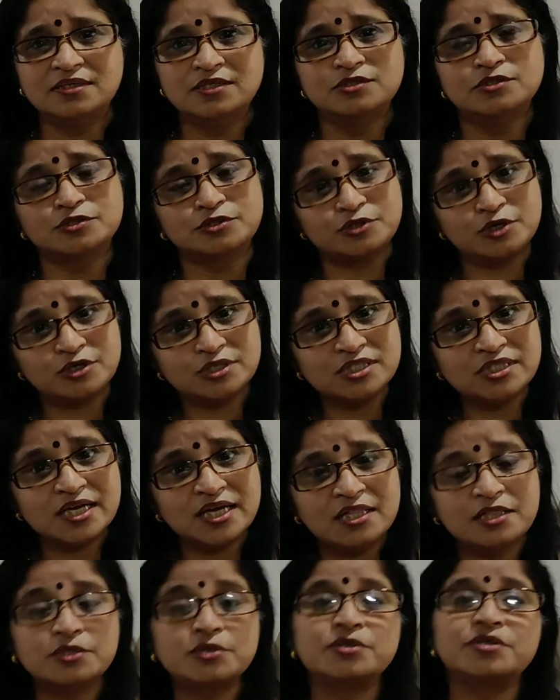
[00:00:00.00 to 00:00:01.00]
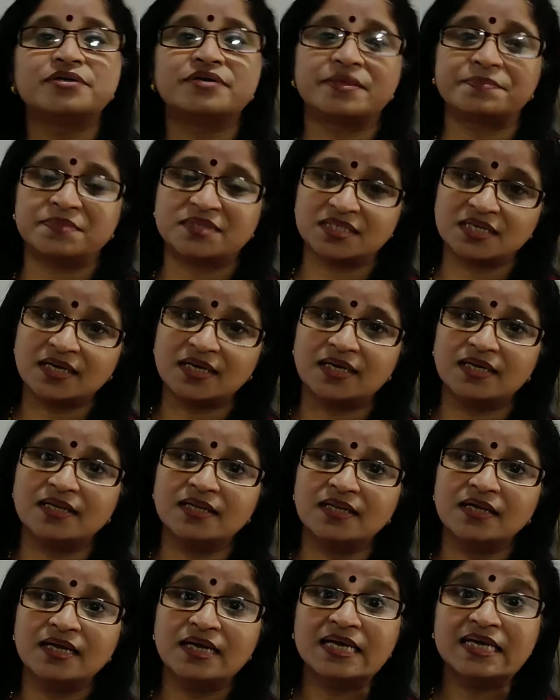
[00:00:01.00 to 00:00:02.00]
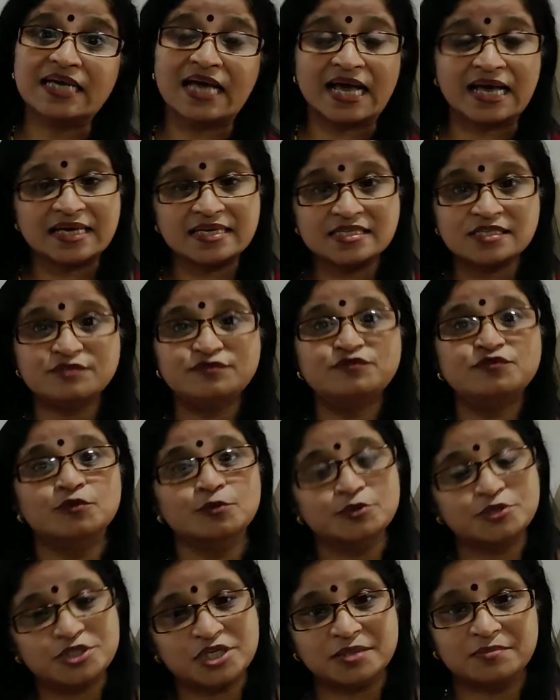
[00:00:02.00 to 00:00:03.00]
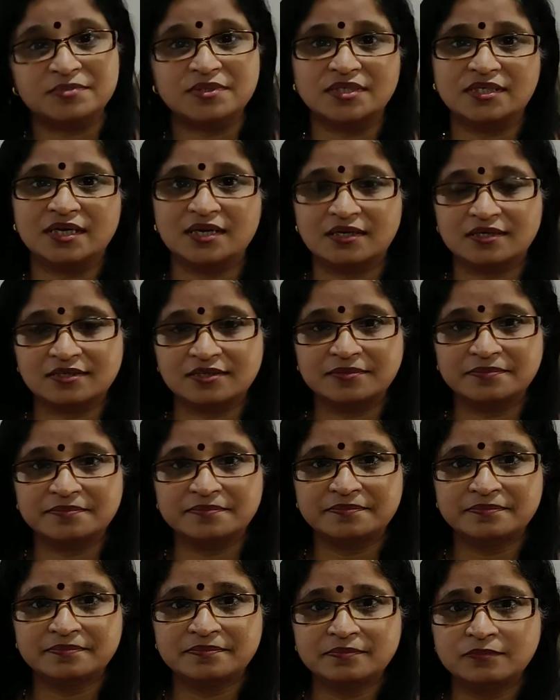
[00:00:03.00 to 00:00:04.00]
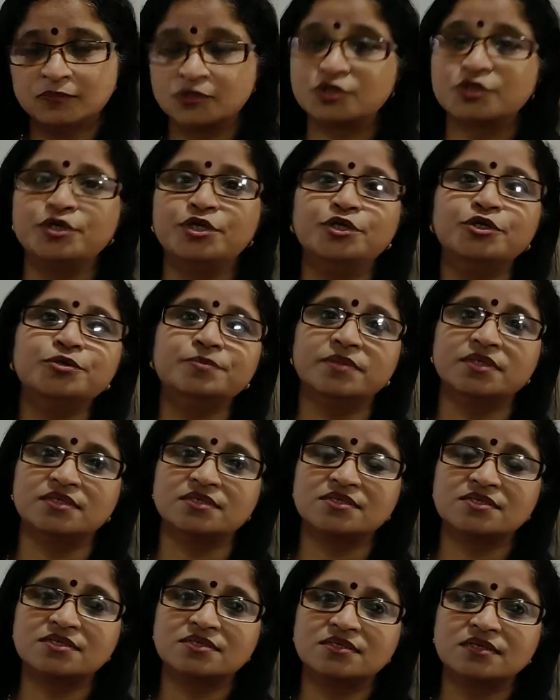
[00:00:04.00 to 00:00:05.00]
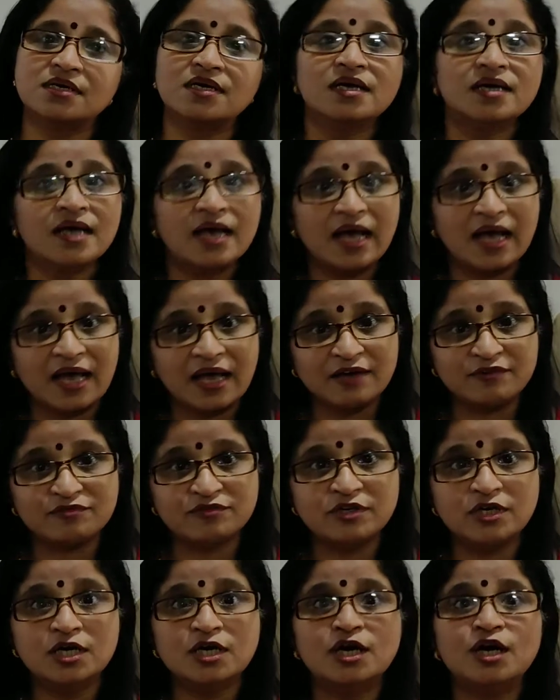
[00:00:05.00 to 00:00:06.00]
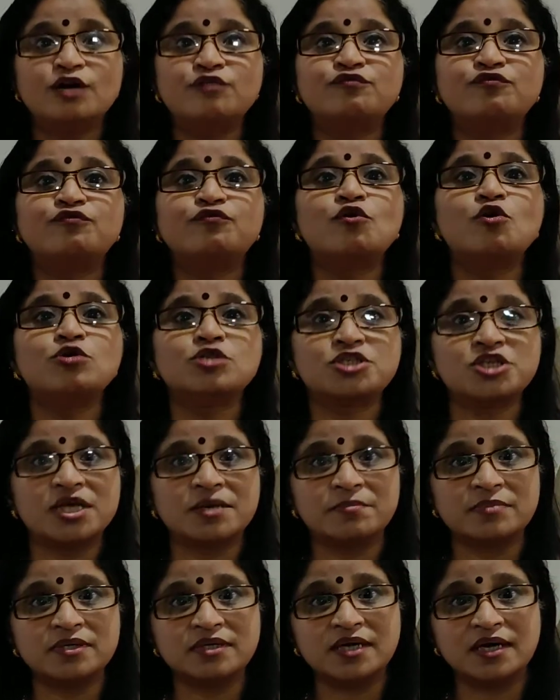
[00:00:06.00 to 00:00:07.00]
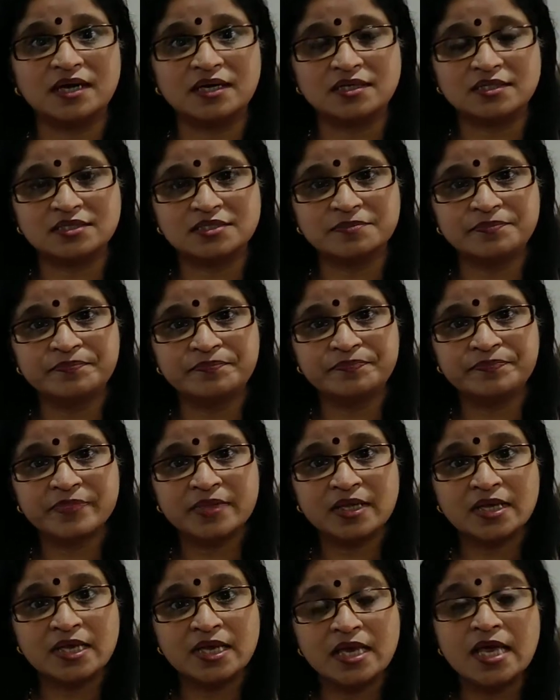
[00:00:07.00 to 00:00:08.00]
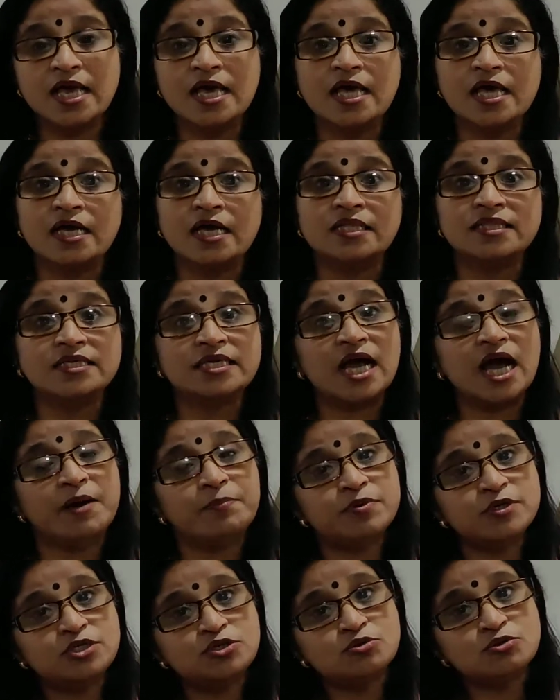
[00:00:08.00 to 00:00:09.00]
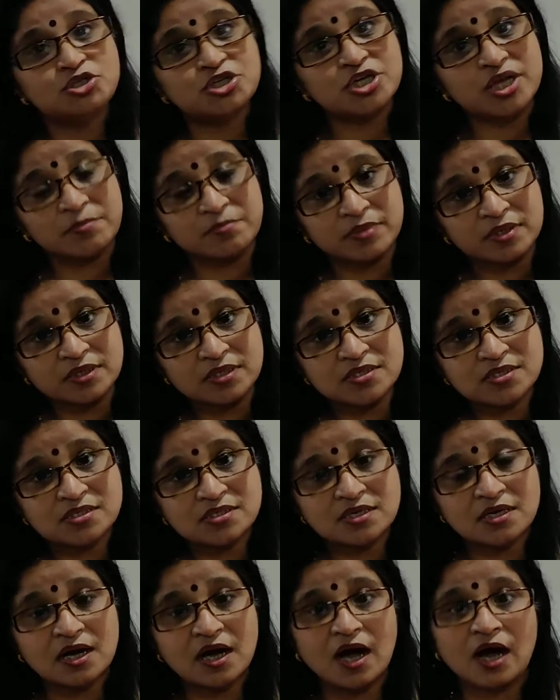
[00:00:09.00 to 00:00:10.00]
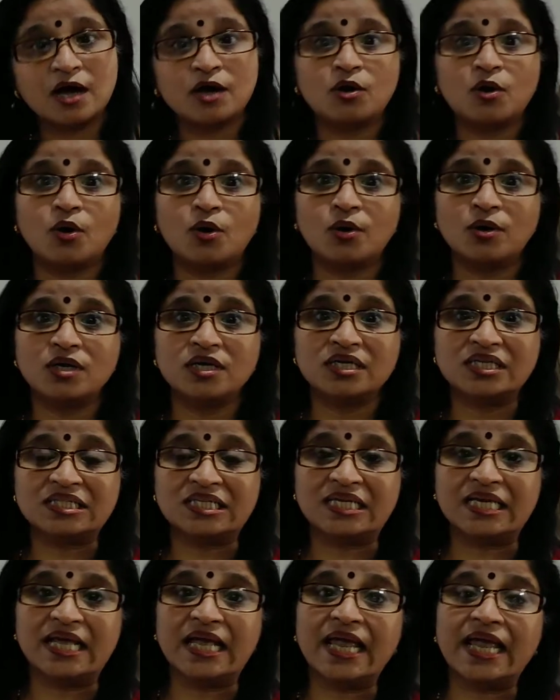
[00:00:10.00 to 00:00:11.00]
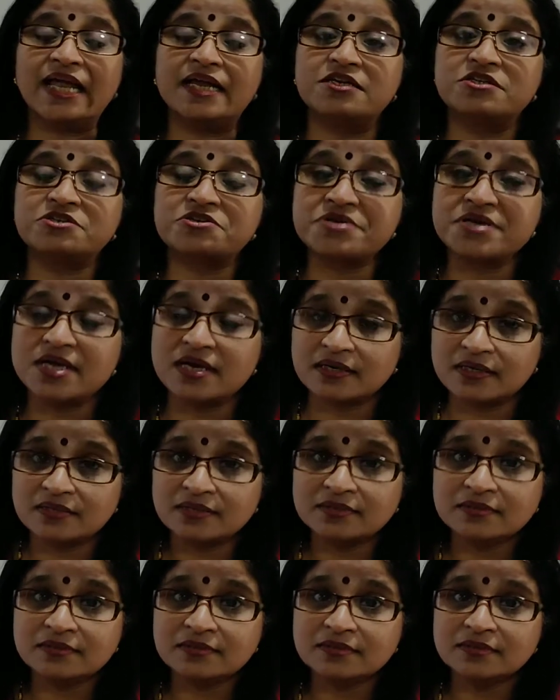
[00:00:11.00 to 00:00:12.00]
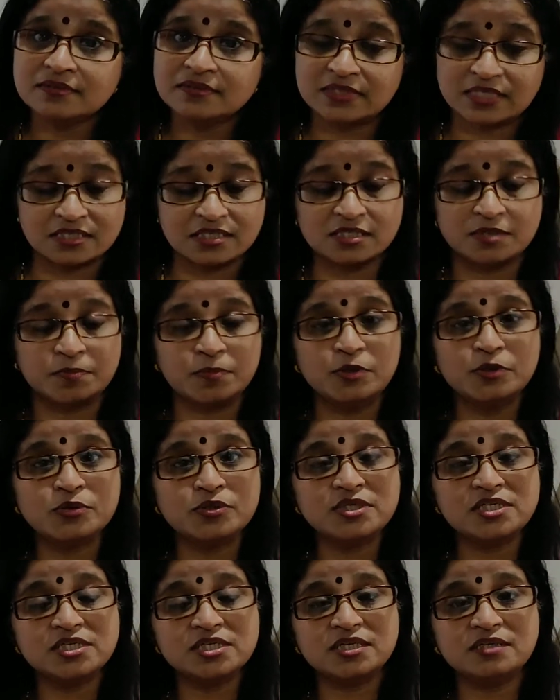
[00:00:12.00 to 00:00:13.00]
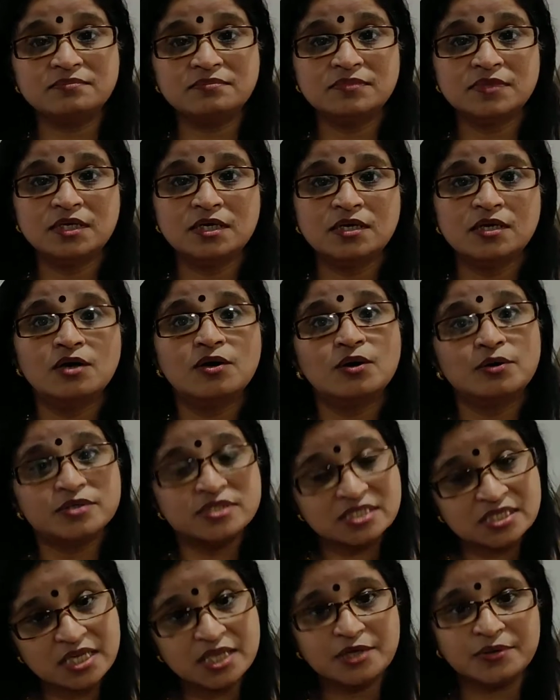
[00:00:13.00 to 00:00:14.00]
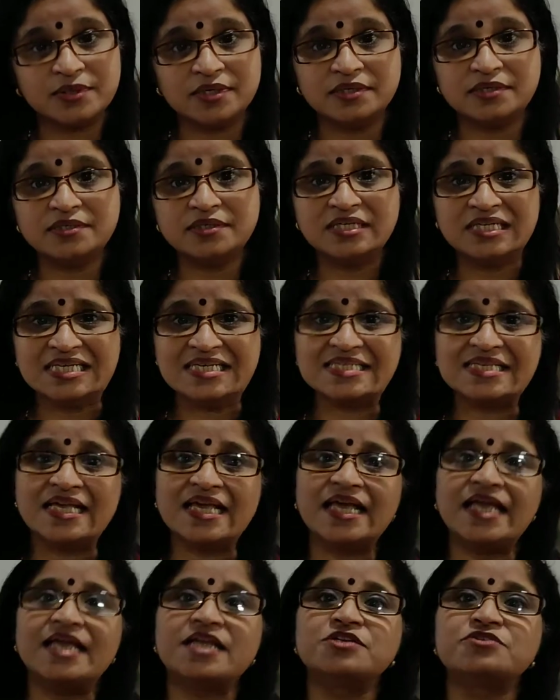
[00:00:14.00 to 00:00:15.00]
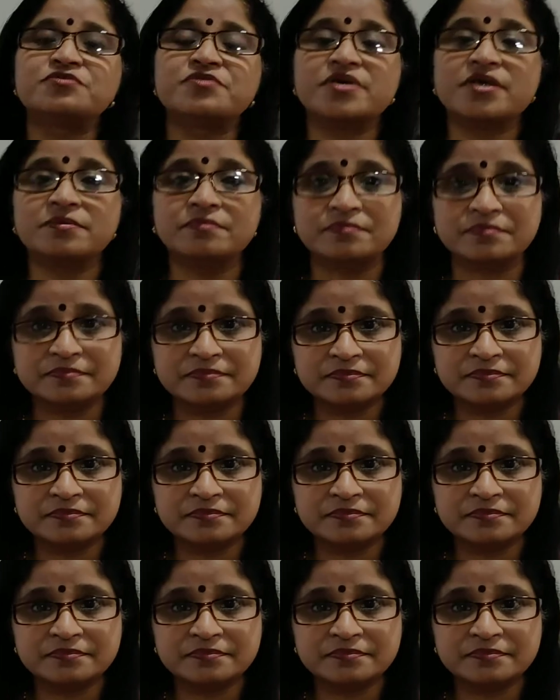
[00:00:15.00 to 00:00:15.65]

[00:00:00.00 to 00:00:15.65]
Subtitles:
The crocodile, though a reptile, has a four-chambered heart. So humans have a four-chambered heart. The upper two chambers are called the atria, that is a plural term. Singular is atrium.